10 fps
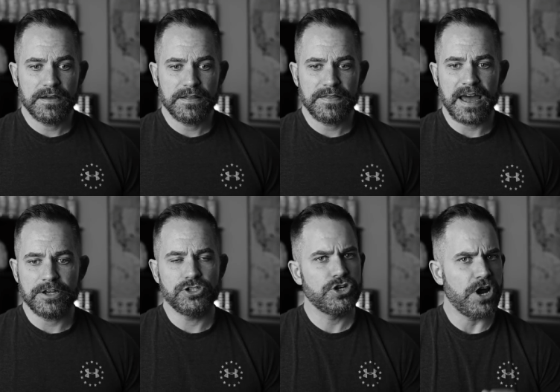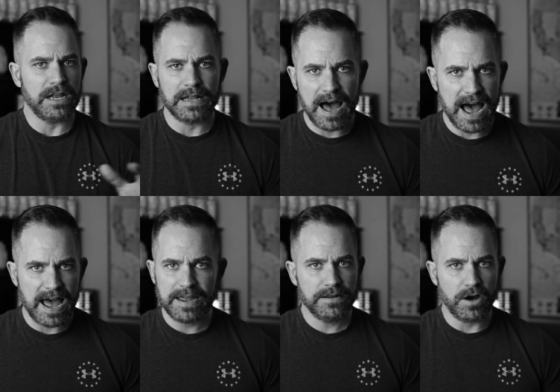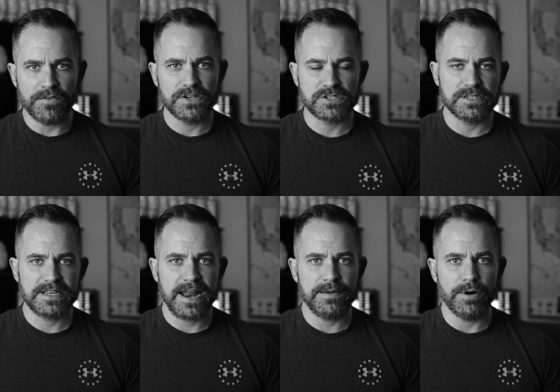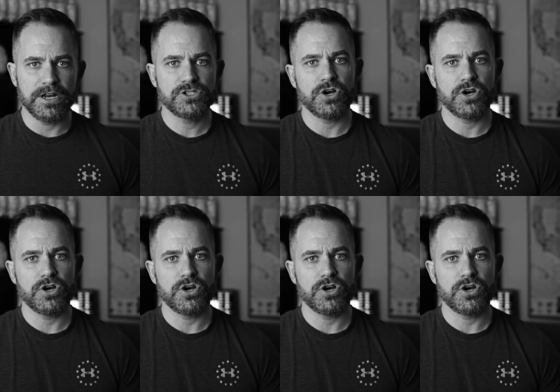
that you should not lie, obviously, to anybody.